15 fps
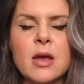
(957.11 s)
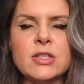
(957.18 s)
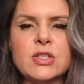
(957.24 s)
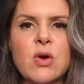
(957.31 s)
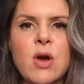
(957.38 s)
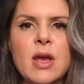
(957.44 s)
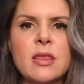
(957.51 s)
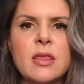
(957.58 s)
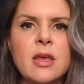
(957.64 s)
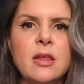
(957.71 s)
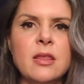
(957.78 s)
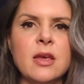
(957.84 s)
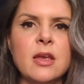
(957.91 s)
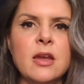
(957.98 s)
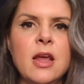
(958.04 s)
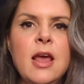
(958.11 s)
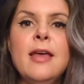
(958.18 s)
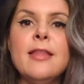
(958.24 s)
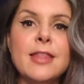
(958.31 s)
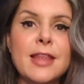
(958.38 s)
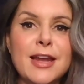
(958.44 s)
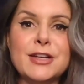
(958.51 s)
So I think that
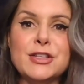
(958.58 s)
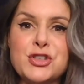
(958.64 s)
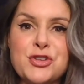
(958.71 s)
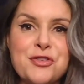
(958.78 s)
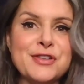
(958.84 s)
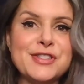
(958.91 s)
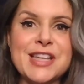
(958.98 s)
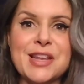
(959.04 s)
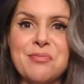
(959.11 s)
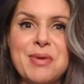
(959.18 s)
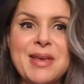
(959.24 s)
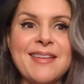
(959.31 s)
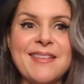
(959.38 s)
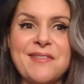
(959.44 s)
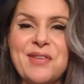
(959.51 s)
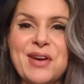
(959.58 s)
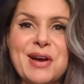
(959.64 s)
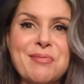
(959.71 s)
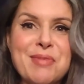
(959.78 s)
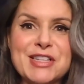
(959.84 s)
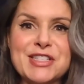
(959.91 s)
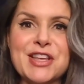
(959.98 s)
insurance can be a
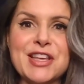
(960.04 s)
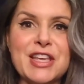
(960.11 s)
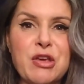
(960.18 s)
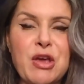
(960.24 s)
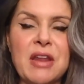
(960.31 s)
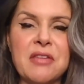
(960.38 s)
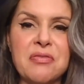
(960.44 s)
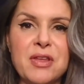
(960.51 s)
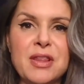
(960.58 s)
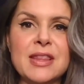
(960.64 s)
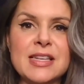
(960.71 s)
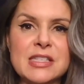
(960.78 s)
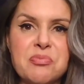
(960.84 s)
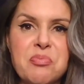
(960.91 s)
very much like you got to fit in this